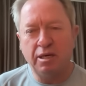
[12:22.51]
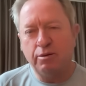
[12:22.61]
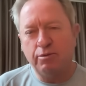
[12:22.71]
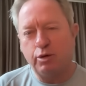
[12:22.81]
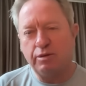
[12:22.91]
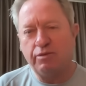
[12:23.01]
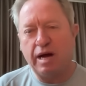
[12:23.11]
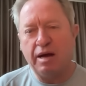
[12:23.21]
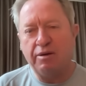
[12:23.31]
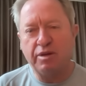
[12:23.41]

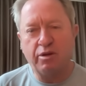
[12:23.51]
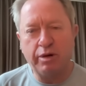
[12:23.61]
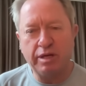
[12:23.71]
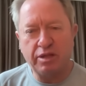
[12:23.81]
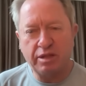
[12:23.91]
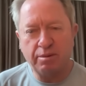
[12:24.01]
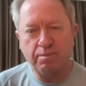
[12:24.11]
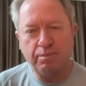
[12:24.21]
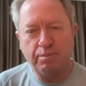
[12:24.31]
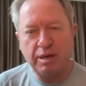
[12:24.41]
45 degrees,
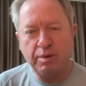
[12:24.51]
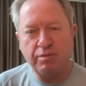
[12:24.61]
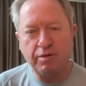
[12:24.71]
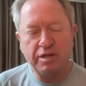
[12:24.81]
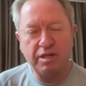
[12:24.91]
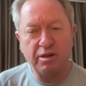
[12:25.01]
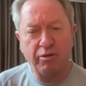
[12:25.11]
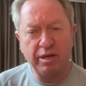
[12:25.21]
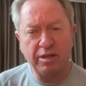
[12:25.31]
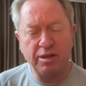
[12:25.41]
maybe 50
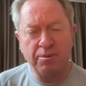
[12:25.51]
degrees.